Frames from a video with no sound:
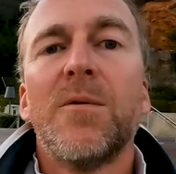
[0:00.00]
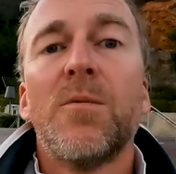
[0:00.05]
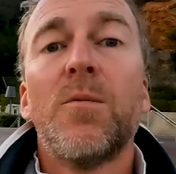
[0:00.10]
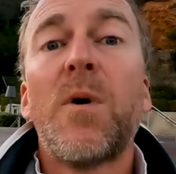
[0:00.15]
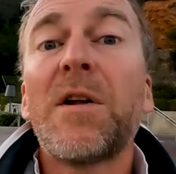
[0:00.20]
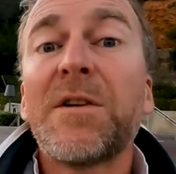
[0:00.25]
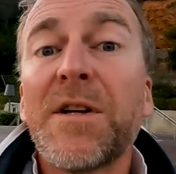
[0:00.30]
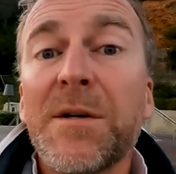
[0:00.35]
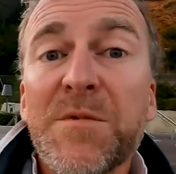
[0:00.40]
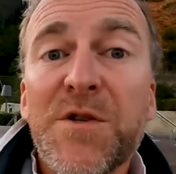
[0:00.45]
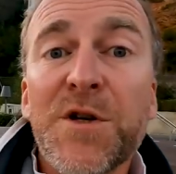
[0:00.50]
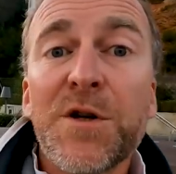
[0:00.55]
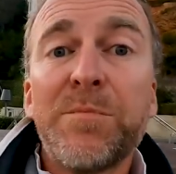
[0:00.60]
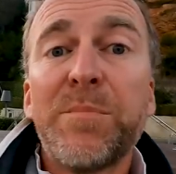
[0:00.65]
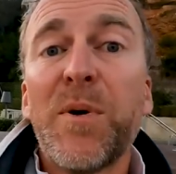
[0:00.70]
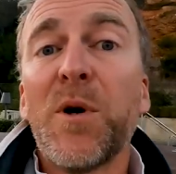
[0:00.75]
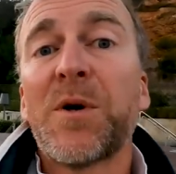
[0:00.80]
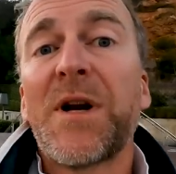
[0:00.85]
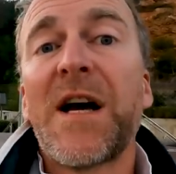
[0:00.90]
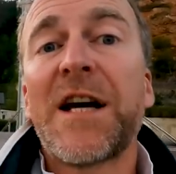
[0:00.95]
Welcome to
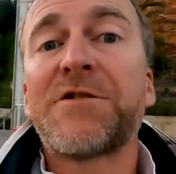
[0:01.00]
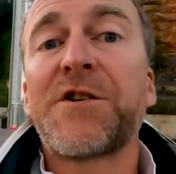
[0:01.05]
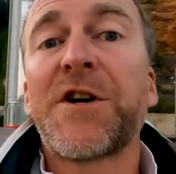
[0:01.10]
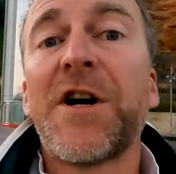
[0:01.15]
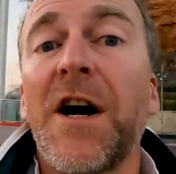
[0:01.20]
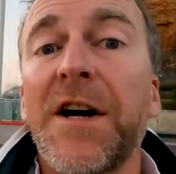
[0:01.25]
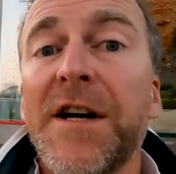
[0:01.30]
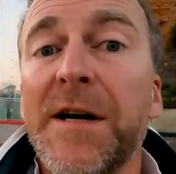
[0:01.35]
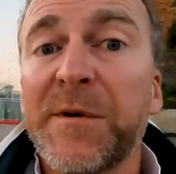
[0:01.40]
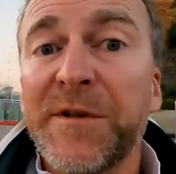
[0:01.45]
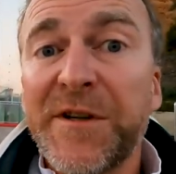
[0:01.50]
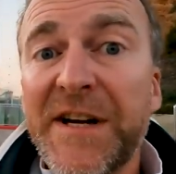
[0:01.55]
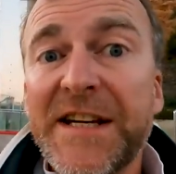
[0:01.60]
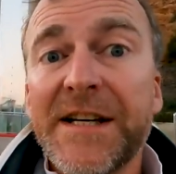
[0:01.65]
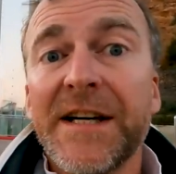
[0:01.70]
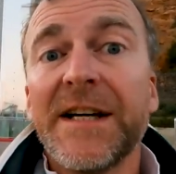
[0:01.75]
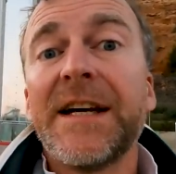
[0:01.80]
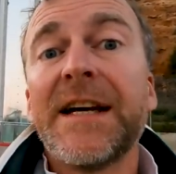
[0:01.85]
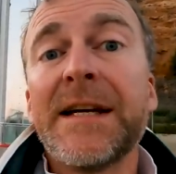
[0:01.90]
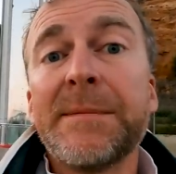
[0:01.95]
Port Adriano
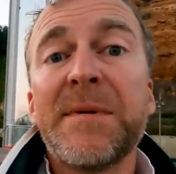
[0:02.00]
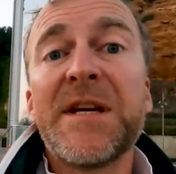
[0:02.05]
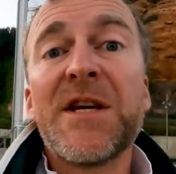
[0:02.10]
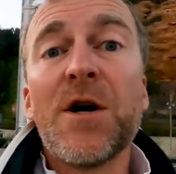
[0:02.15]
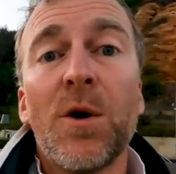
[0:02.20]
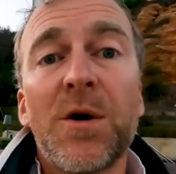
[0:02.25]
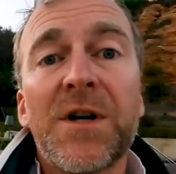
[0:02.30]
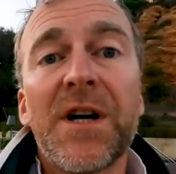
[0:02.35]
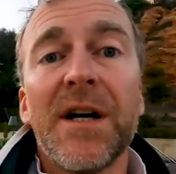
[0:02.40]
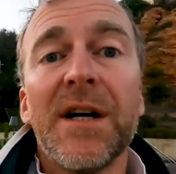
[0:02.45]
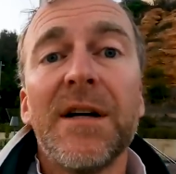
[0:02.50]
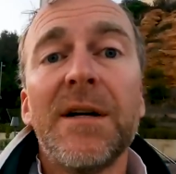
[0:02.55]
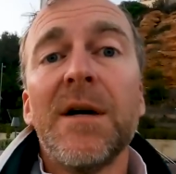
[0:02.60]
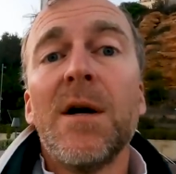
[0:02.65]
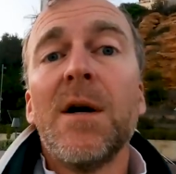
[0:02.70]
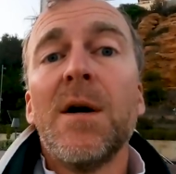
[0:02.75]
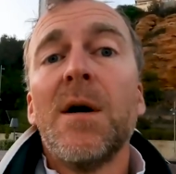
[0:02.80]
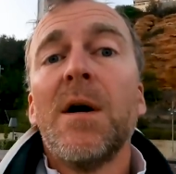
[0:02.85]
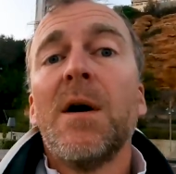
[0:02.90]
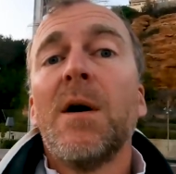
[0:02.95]
Marina in Mallorca.
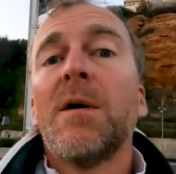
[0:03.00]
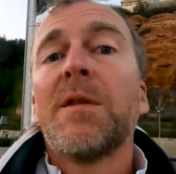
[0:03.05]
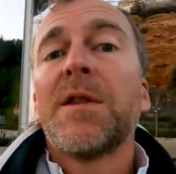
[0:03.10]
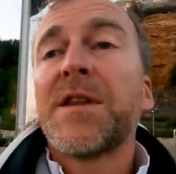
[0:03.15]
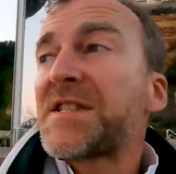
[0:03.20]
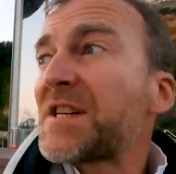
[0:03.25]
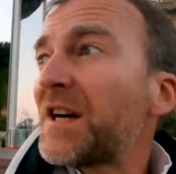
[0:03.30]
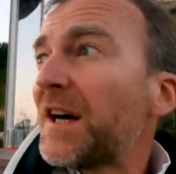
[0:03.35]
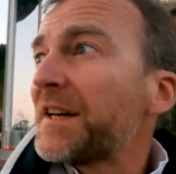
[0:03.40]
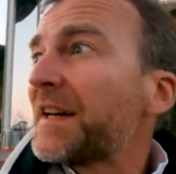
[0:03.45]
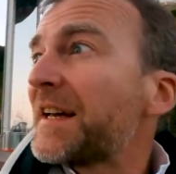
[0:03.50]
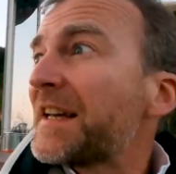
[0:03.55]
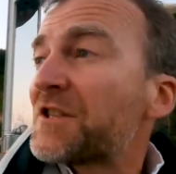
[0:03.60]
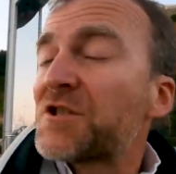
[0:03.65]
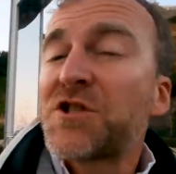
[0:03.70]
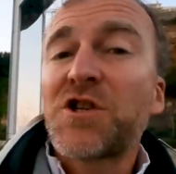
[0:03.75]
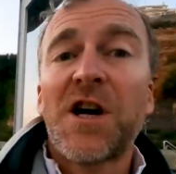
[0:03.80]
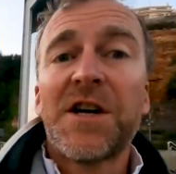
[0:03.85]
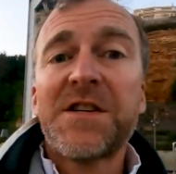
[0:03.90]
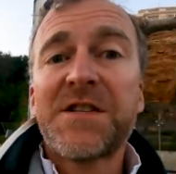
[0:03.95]
The sun
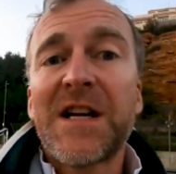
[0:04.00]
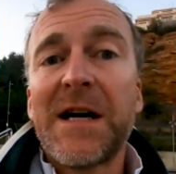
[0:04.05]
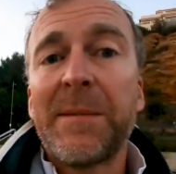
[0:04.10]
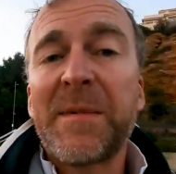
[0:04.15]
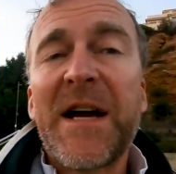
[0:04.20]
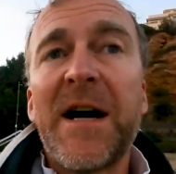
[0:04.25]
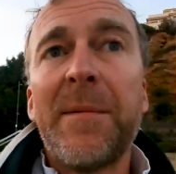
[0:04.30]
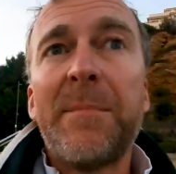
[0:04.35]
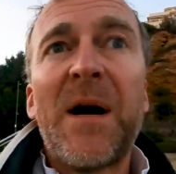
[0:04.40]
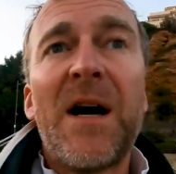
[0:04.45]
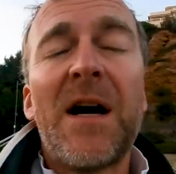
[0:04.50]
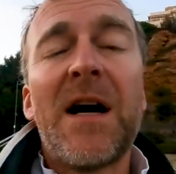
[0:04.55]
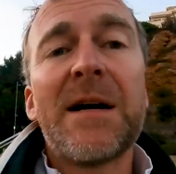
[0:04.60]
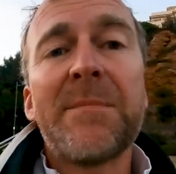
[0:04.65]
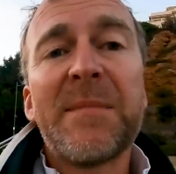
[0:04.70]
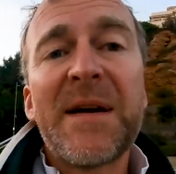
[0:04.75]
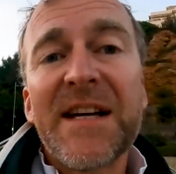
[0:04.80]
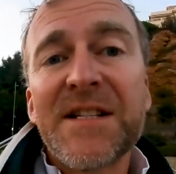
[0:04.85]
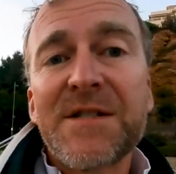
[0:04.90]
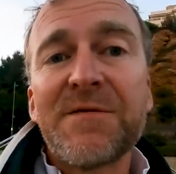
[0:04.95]
is just coming up
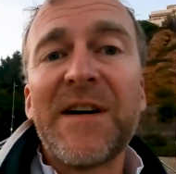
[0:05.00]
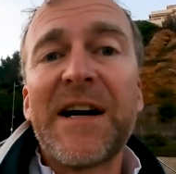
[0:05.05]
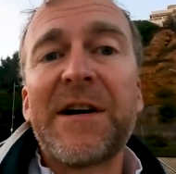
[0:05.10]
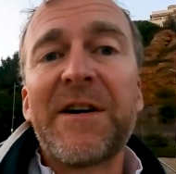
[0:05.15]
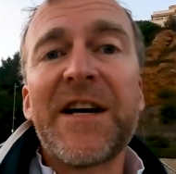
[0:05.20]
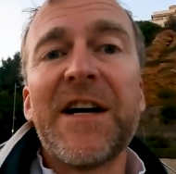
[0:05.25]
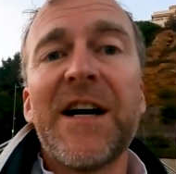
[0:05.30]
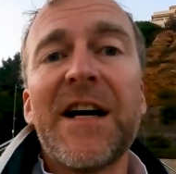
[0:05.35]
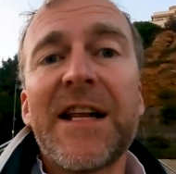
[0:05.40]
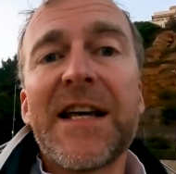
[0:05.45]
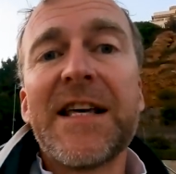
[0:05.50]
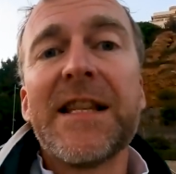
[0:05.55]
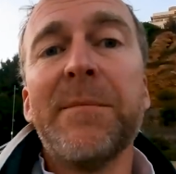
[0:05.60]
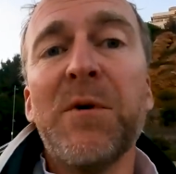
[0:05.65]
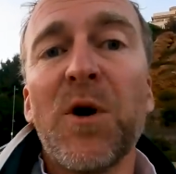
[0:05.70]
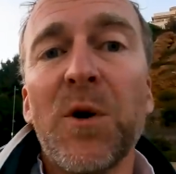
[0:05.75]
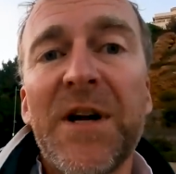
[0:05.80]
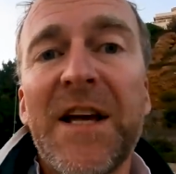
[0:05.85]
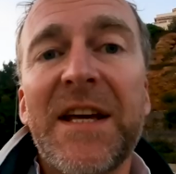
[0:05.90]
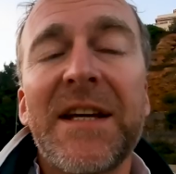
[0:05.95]
behind me, it's very early in the
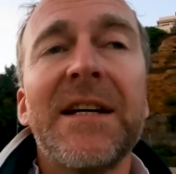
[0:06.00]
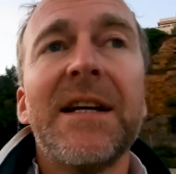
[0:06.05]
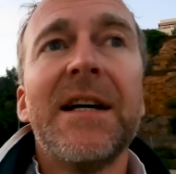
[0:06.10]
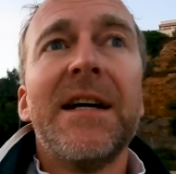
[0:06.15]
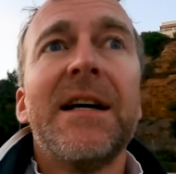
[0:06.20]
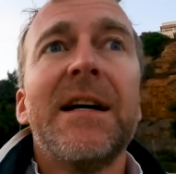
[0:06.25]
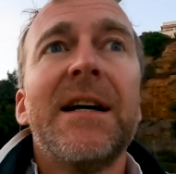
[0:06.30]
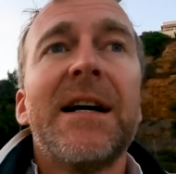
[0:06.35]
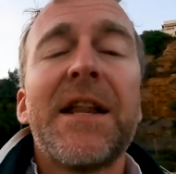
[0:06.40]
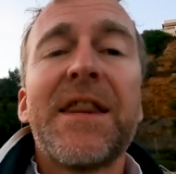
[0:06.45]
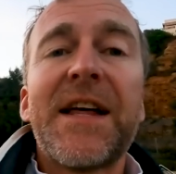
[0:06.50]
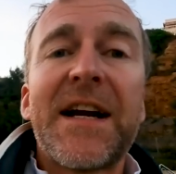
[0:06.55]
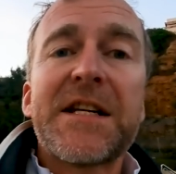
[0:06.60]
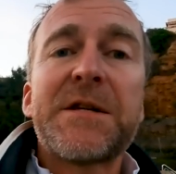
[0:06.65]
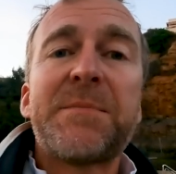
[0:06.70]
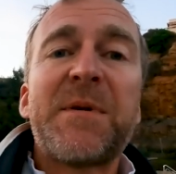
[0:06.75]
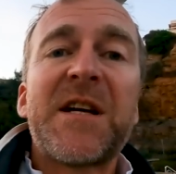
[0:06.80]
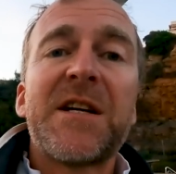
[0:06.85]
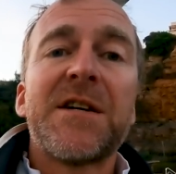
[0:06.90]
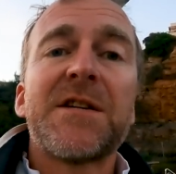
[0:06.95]
morning, and that
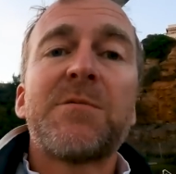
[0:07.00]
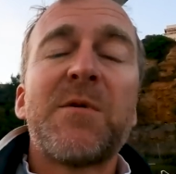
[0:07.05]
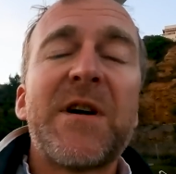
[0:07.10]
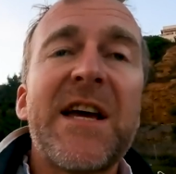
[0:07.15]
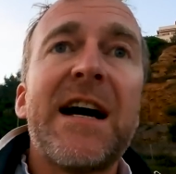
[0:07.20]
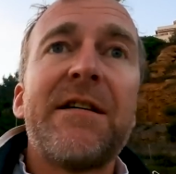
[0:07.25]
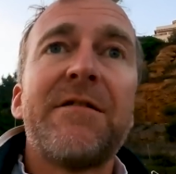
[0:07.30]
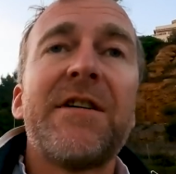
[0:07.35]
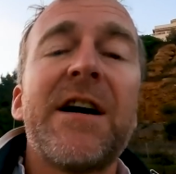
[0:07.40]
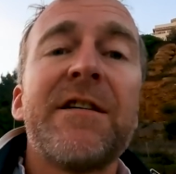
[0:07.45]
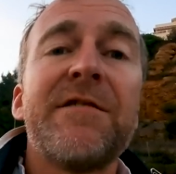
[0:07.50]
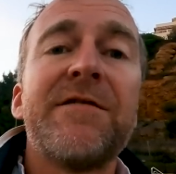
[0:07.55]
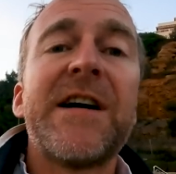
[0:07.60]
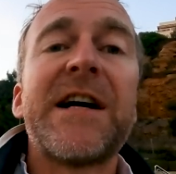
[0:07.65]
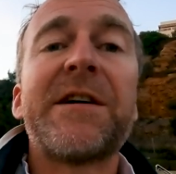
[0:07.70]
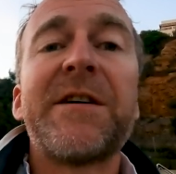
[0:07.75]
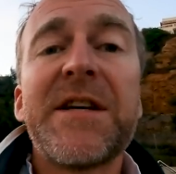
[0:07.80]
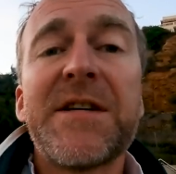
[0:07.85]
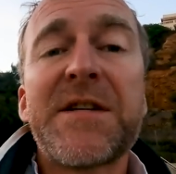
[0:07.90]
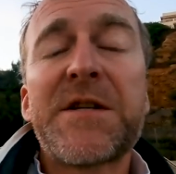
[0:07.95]
is because we have a
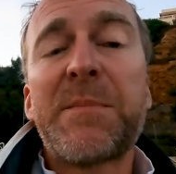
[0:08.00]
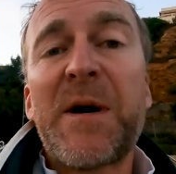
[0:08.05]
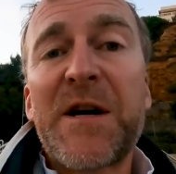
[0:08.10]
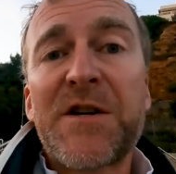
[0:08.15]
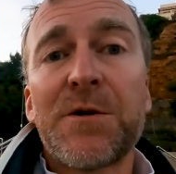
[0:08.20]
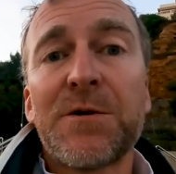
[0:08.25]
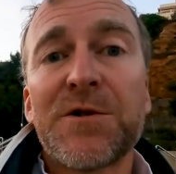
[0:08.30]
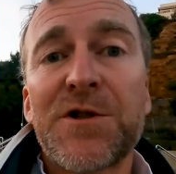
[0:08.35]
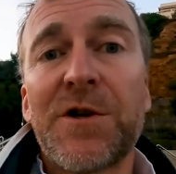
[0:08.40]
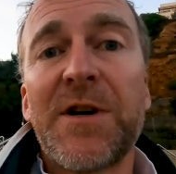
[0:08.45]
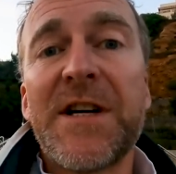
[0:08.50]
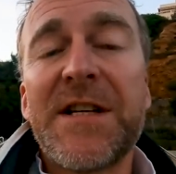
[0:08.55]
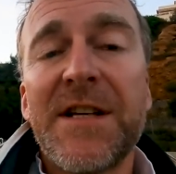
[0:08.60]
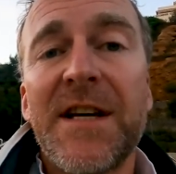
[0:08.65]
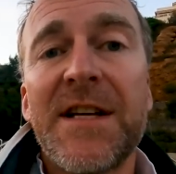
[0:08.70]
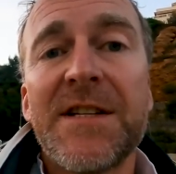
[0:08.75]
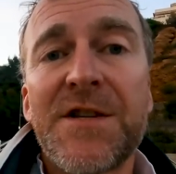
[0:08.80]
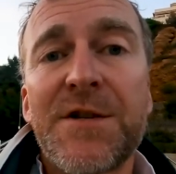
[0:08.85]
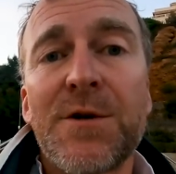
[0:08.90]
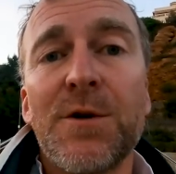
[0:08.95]
very special treat
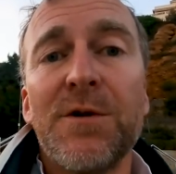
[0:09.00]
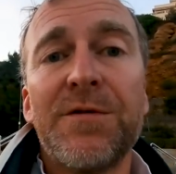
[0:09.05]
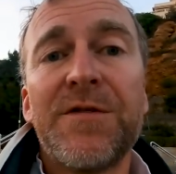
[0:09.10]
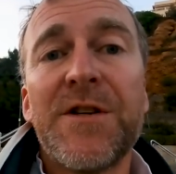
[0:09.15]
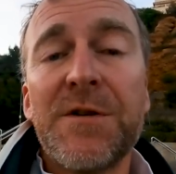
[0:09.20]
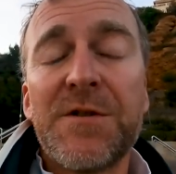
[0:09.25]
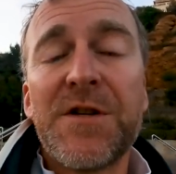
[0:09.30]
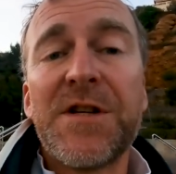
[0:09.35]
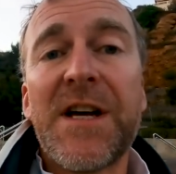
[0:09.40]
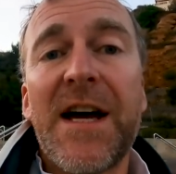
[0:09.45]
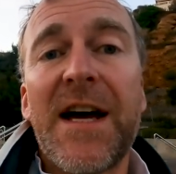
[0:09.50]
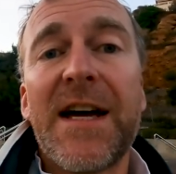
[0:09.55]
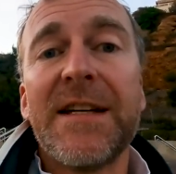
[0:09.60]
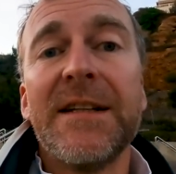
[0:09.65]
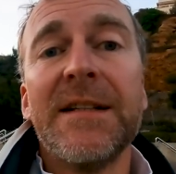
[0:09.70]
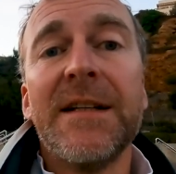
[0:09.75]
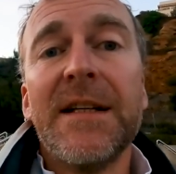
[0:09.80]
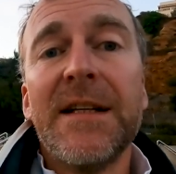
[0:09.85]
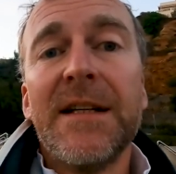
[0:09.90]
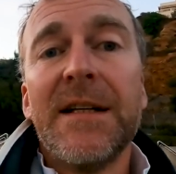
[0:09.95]
in store for you today.